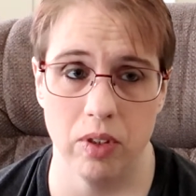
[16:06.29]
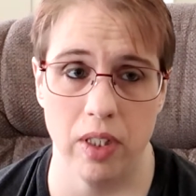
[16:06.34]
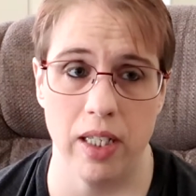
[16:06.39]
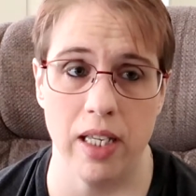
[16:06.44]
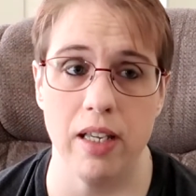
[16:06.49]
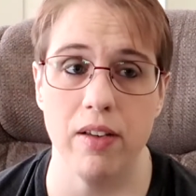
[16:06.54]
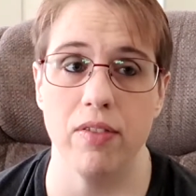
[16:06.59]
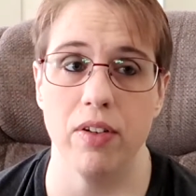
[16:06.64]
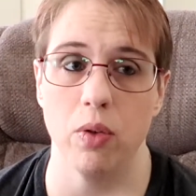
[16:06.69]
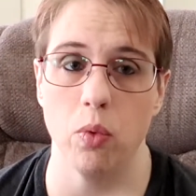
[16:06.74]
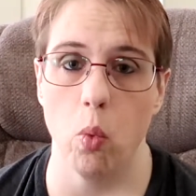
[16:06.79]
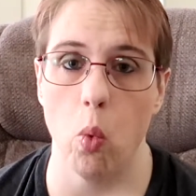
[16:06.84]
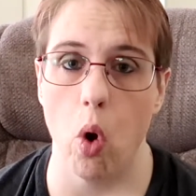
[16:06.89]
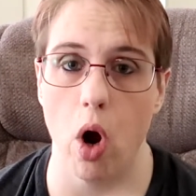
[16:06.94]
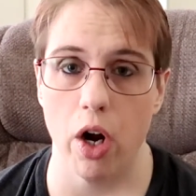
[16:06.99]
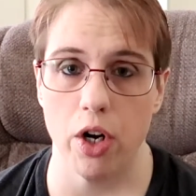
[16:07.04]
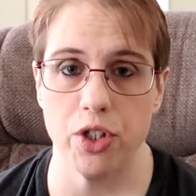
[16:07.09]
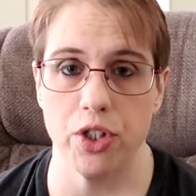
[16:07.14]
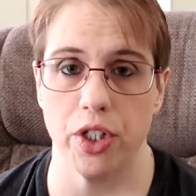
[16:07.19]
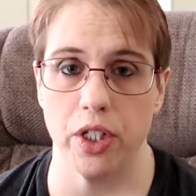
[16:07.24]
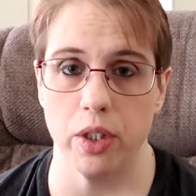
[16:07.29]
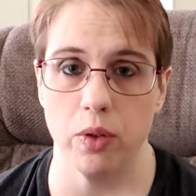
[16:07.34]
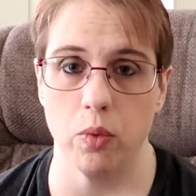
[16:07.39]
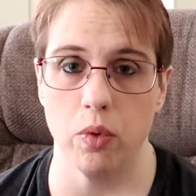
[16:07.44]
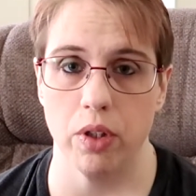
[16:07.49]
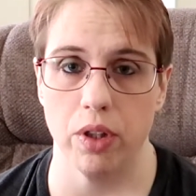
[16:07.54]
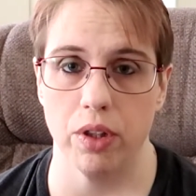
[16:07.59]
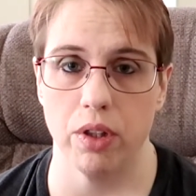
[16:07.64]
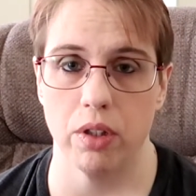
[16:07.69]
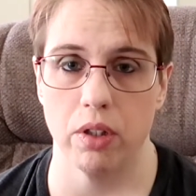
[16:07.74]
even washing
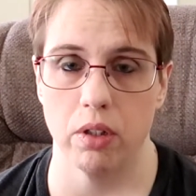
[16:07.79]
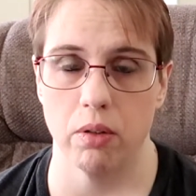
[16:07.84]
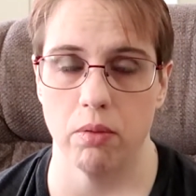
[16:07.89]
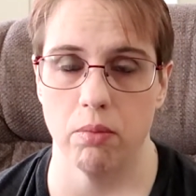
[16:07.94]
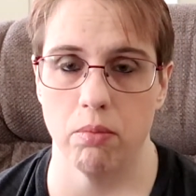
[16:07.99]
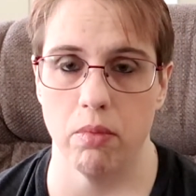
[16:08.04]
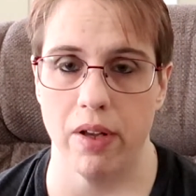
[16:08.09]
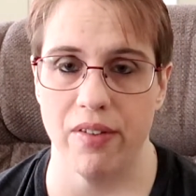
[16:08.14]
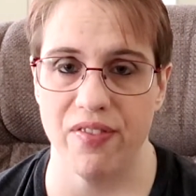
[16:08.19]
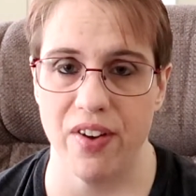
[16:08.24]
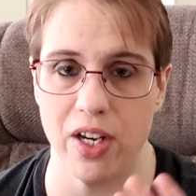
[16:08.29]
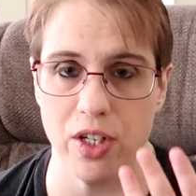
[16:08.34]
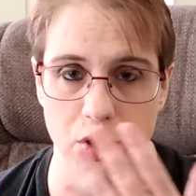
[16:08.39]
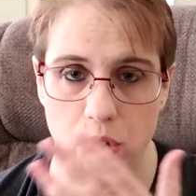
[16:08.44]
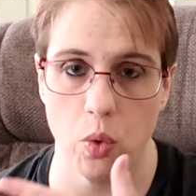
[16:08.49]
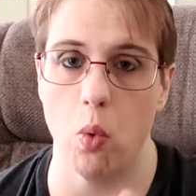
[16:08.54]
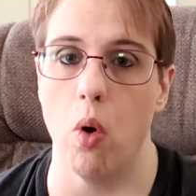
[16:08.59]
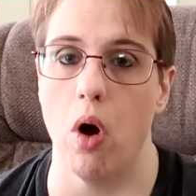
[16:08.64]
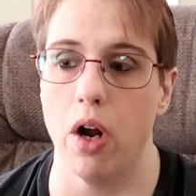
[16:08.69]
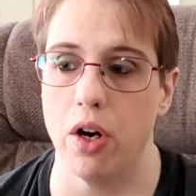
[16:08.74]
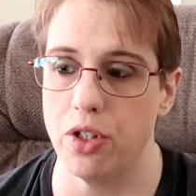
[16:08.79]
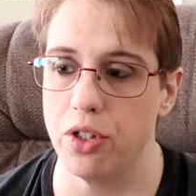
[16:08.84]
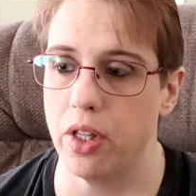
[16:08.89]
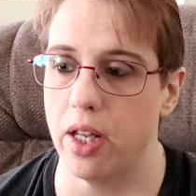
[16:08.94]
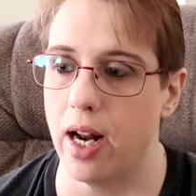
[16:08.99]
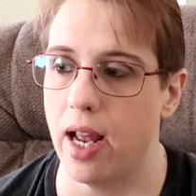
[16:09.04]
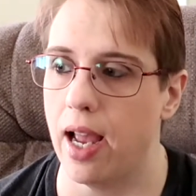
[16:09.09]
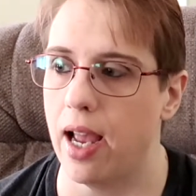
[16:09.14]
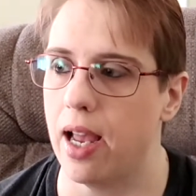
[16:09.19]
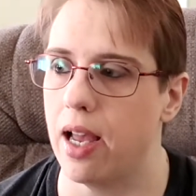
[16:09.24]
with my facial wash
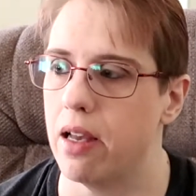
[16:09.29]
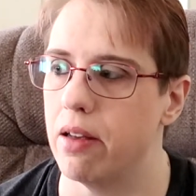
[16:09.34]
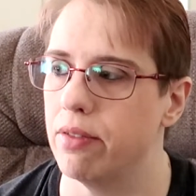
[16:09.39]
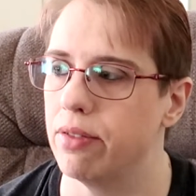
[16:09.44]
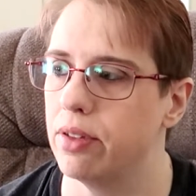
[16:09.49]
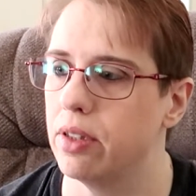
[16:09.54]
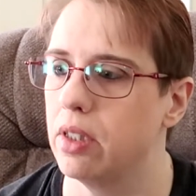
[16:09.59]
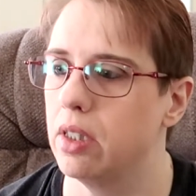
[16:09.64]
that I have,